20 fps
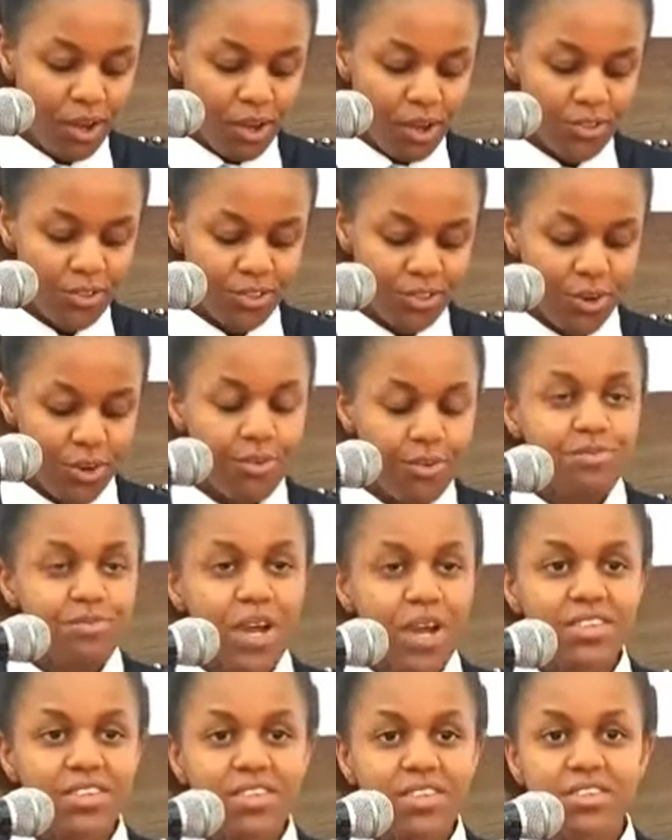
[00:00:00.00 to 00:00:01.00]
Also,
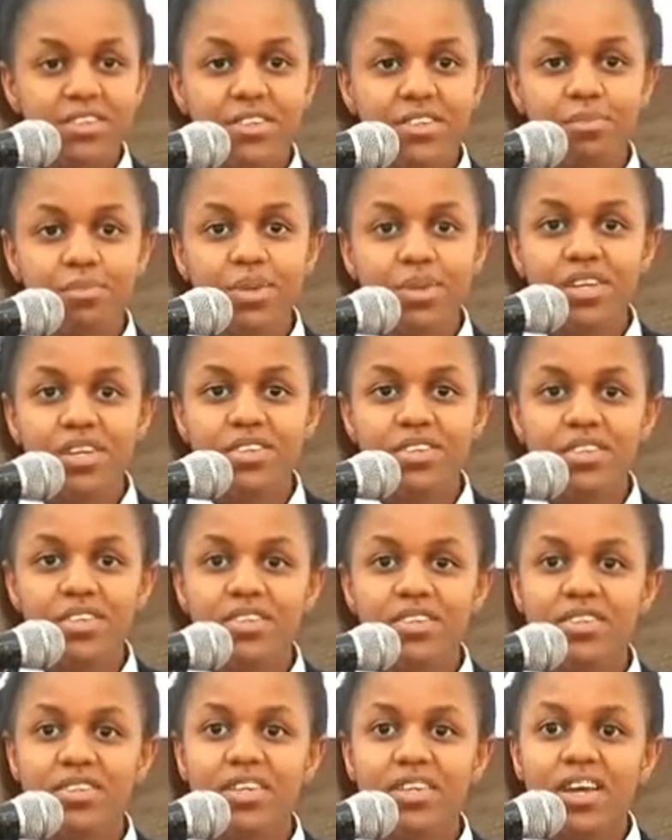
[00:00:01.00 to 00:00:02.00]
fight
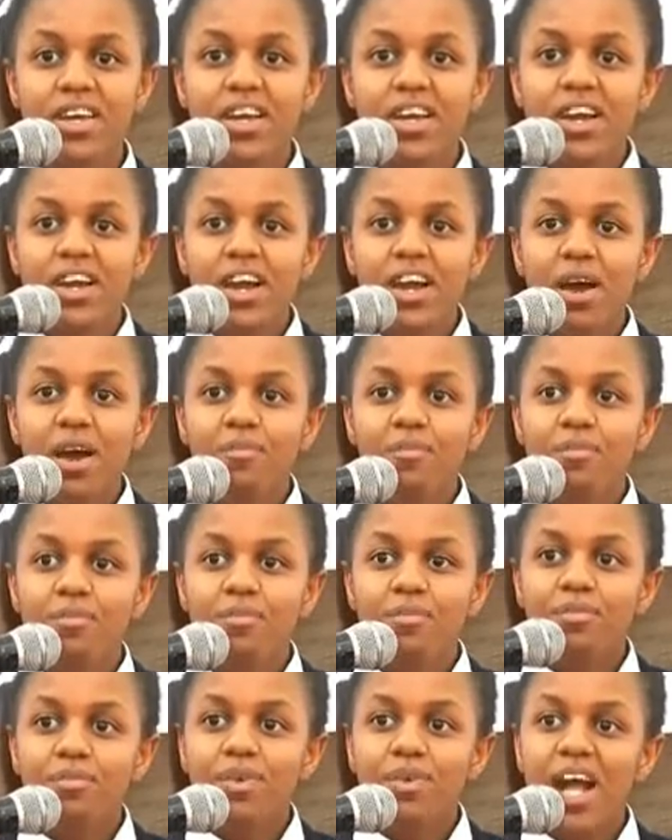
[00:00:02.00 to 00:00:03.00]
discrimination.
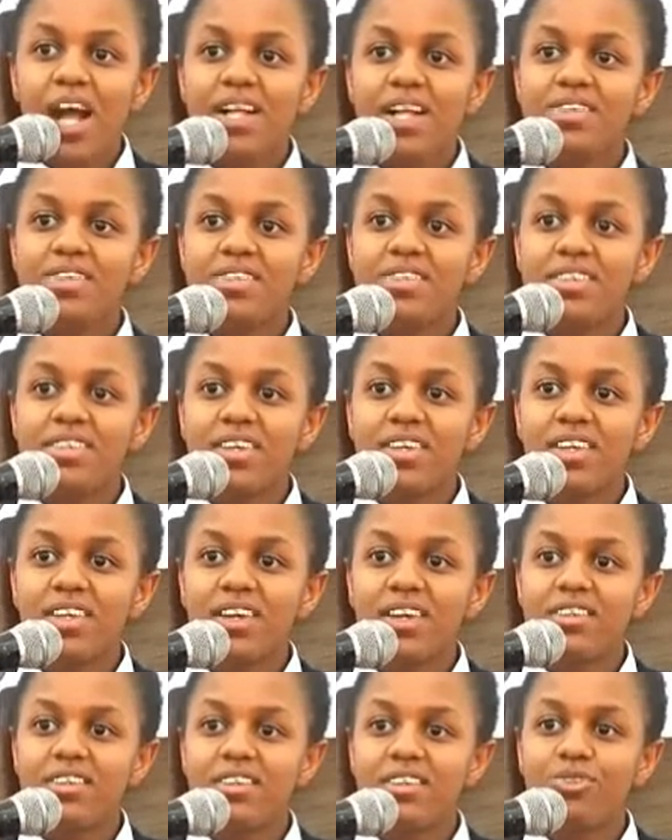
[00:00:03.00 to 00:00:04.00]
Girls, in the
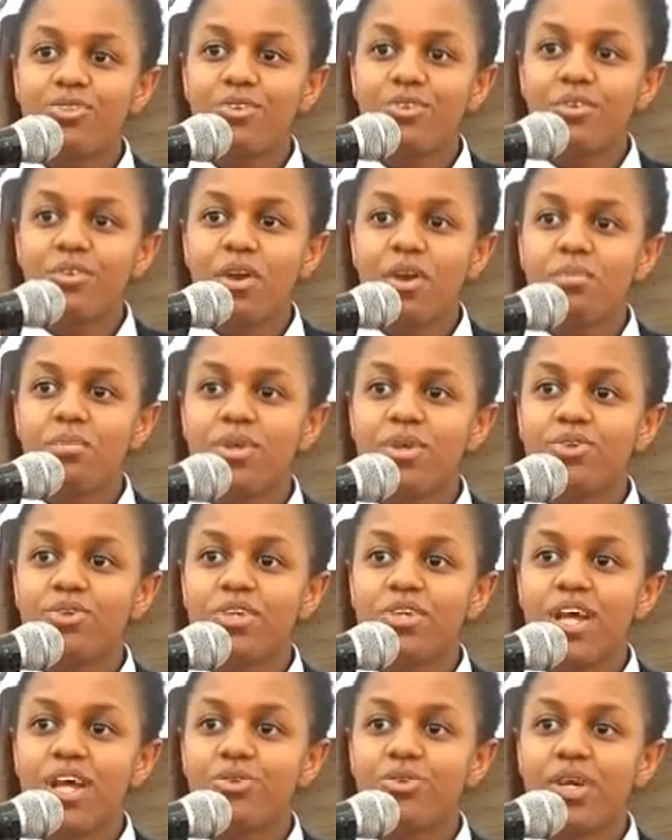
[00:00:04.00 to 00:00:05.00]
recent world, we have been
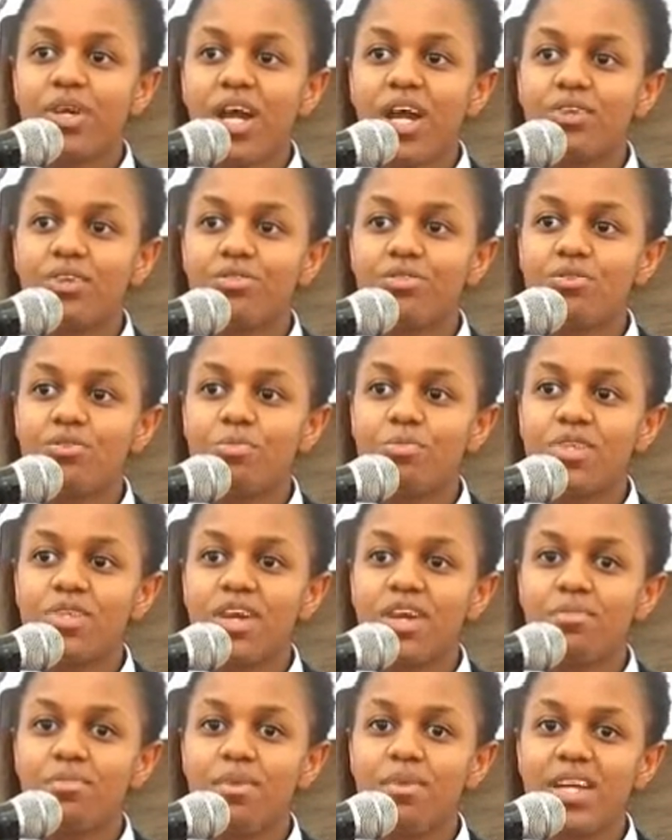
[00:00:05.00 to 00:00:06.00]
told that you can't do
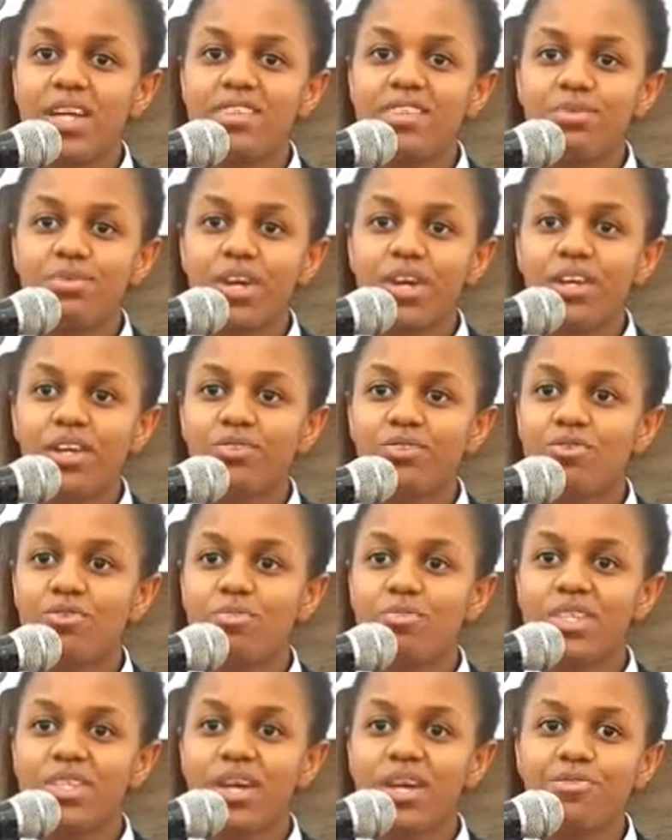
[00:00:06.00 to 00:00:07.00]
better in maths, you can't do
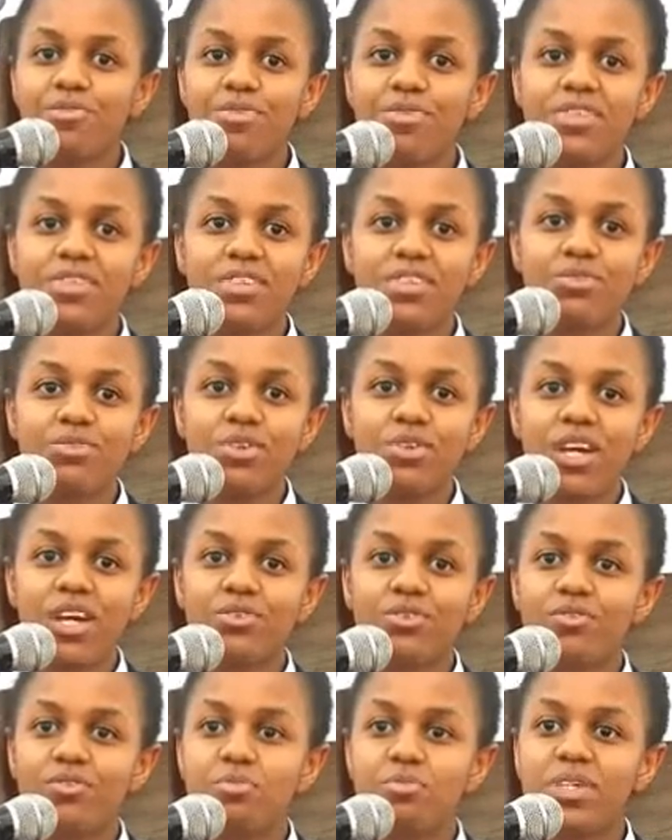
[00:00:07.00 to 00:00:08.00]
better in physics, you
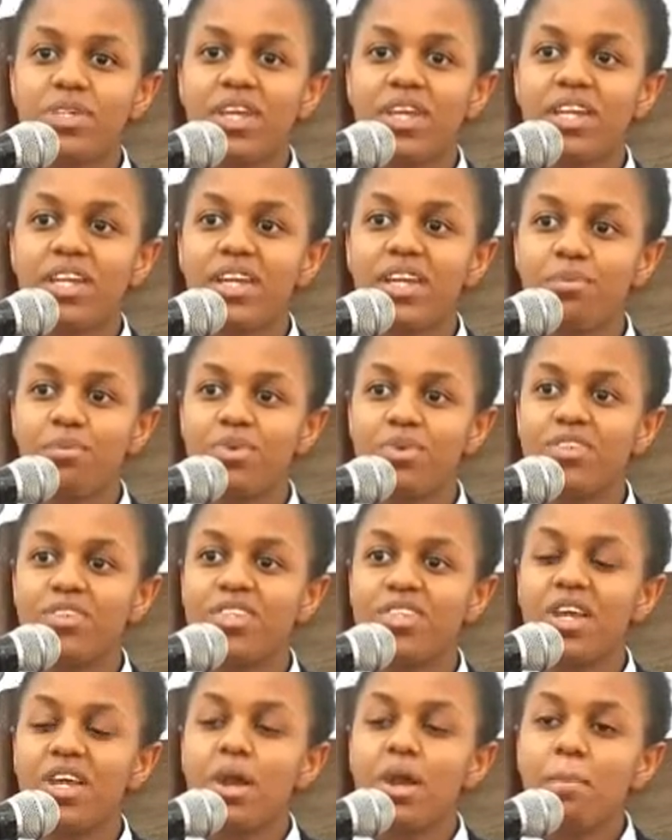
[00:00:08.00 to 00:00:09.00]
can't do better in
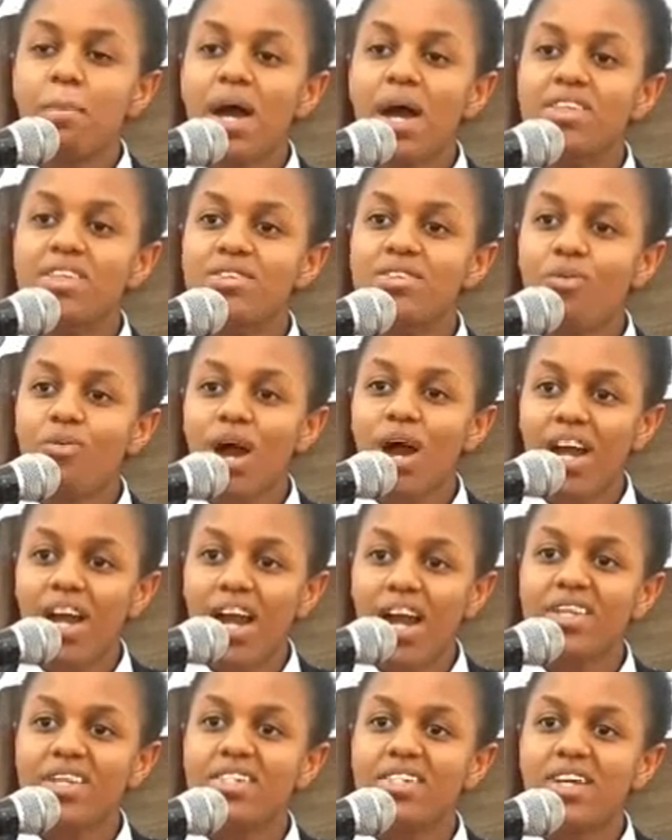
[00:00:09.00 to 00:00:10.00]
chemistry, but work
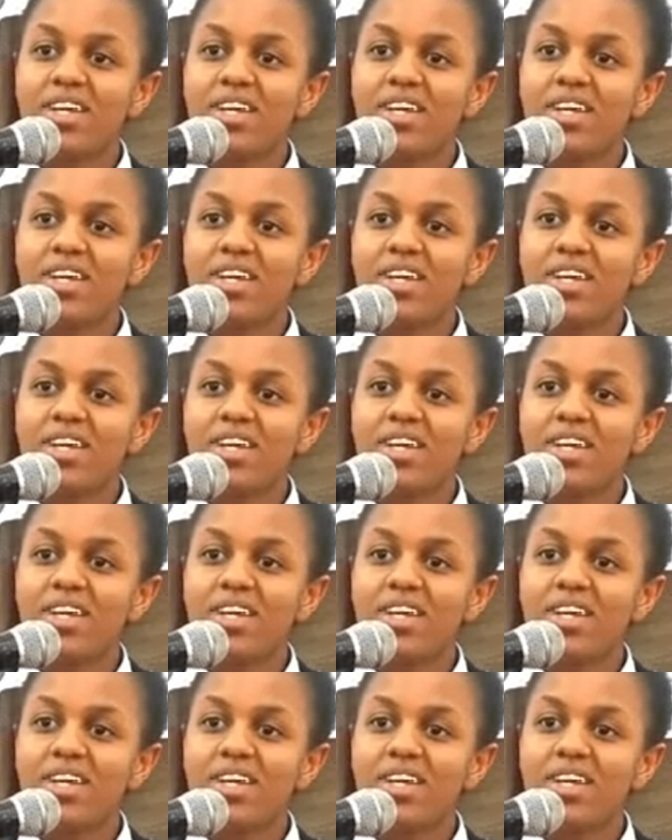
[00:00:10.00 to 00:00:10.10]
hard